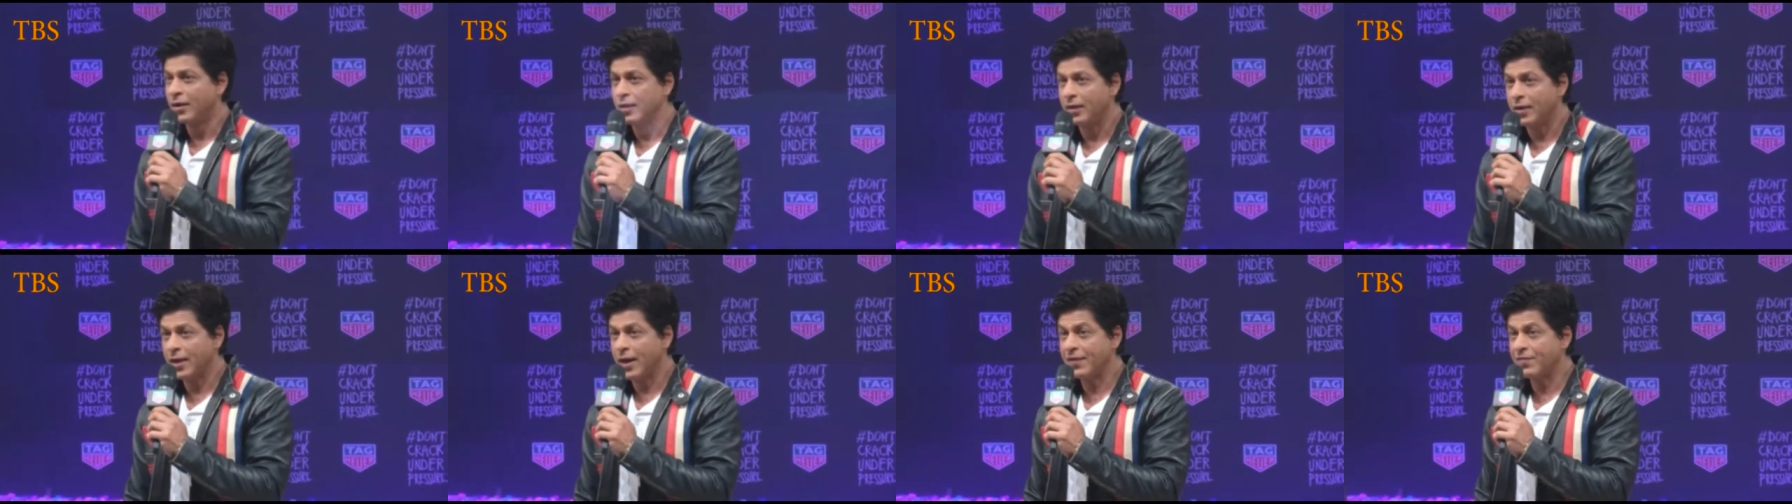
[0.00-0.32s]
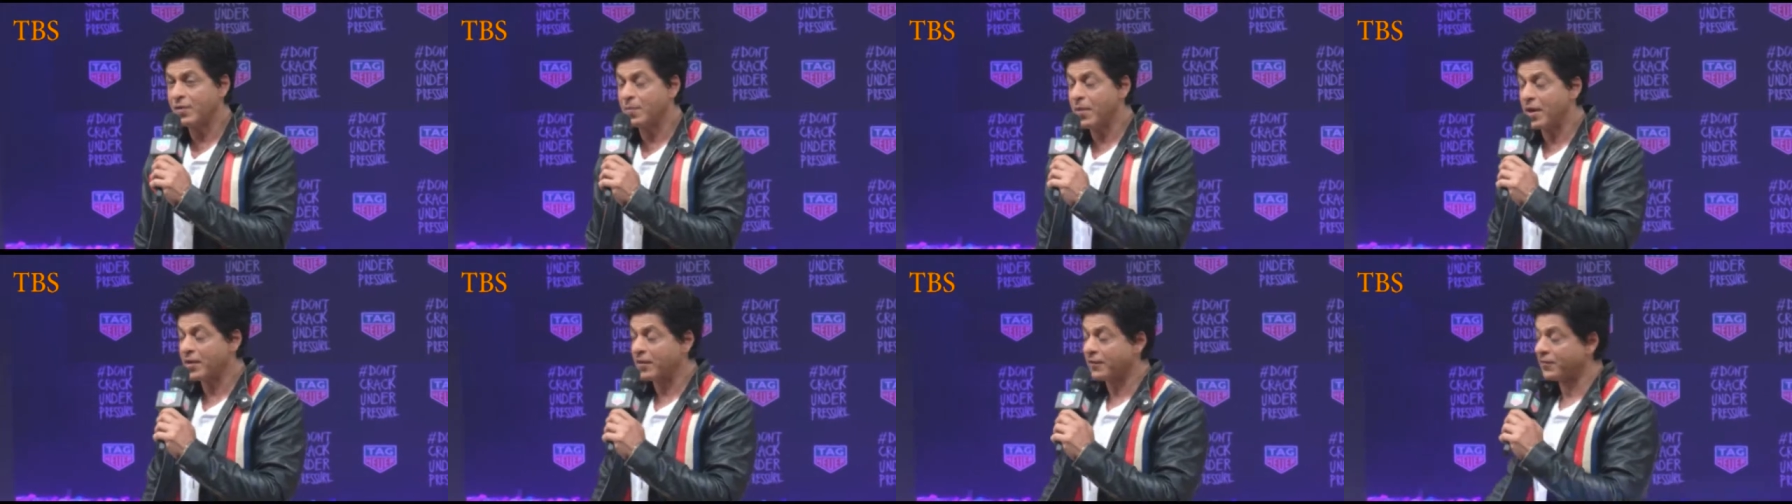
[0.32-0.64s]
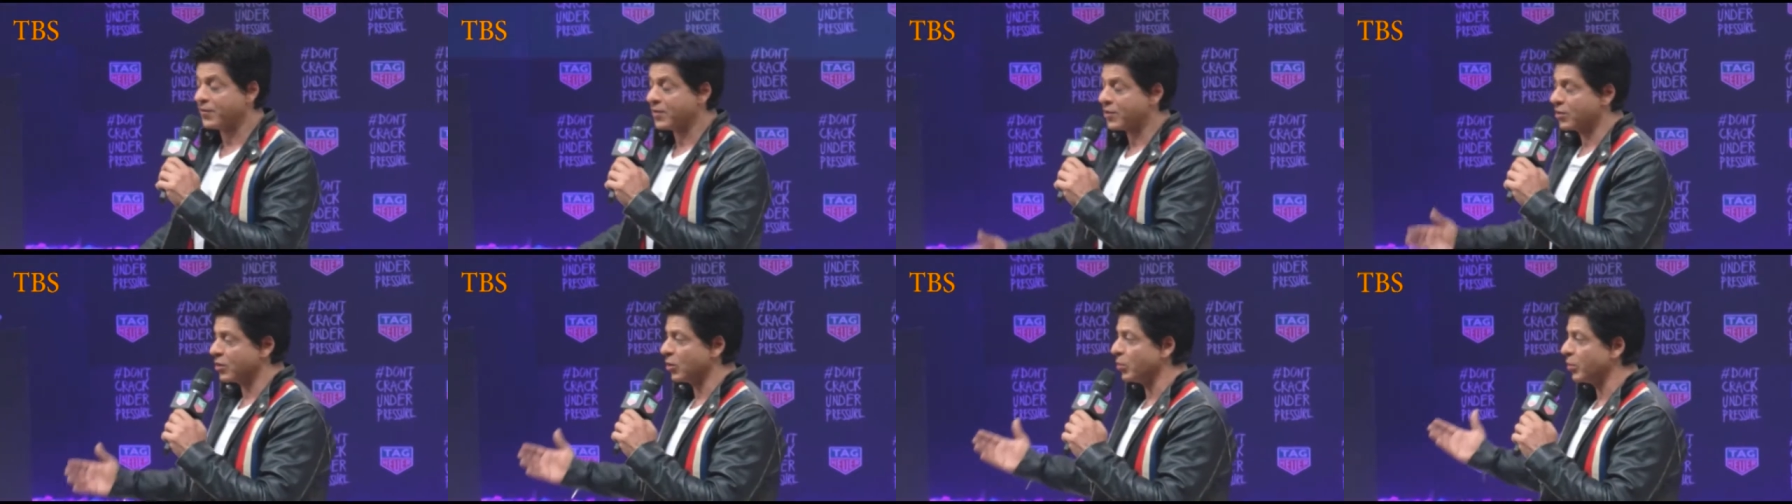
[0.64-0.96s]
they have a
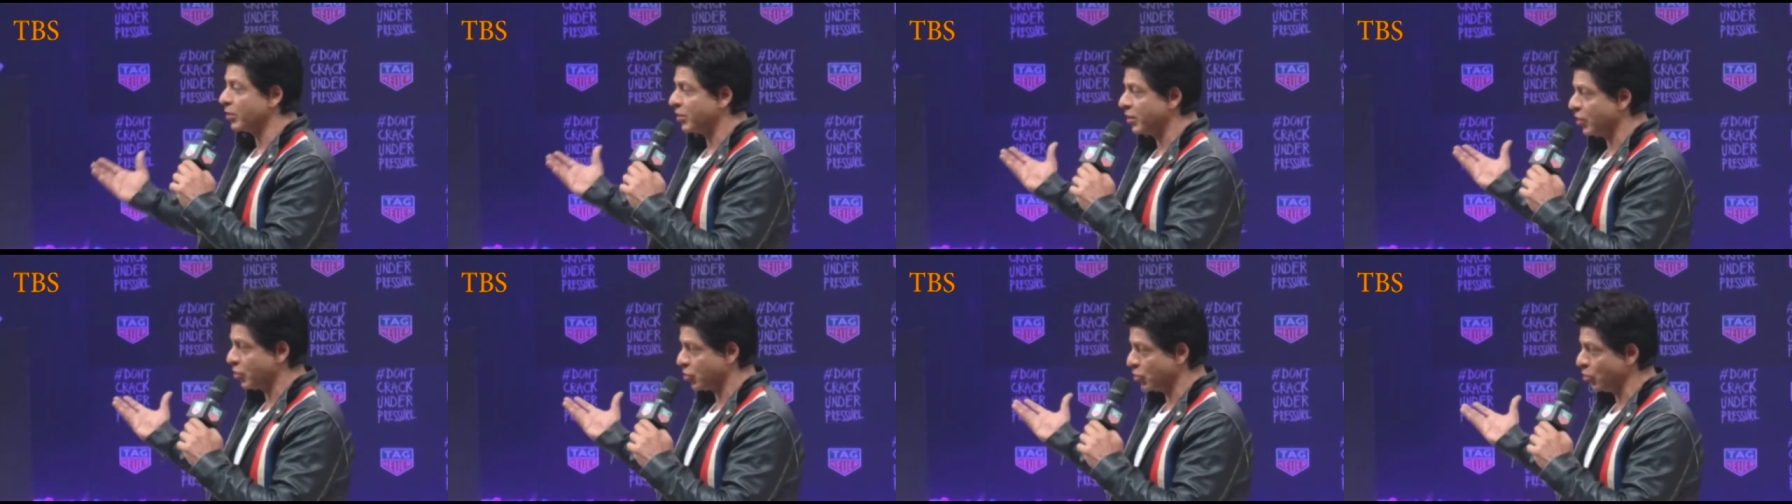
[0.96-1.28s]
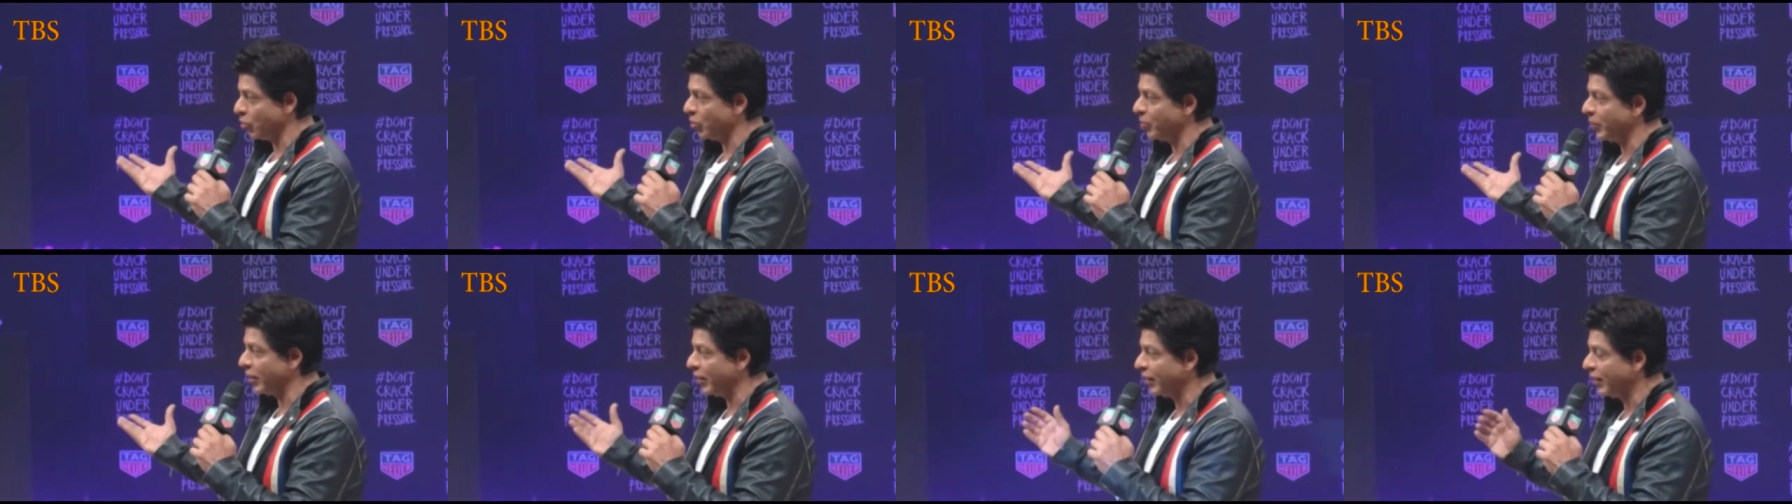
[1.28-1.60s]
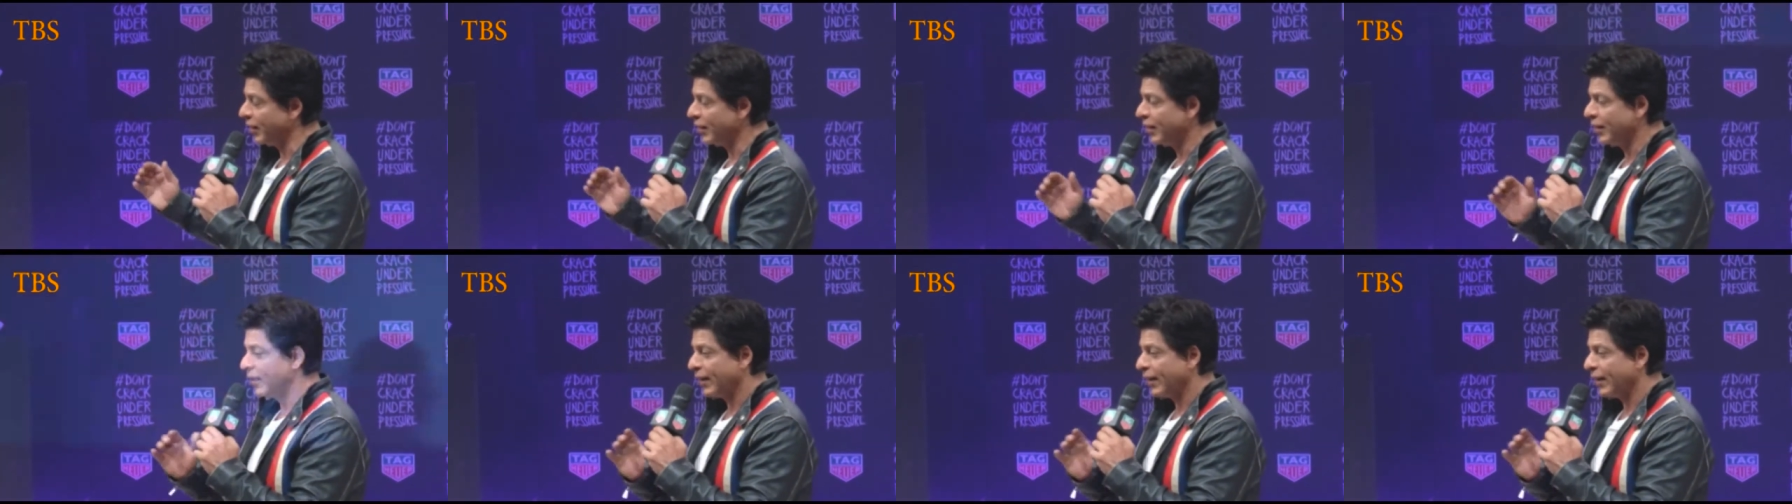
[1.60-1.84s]
manifesto which they showed me.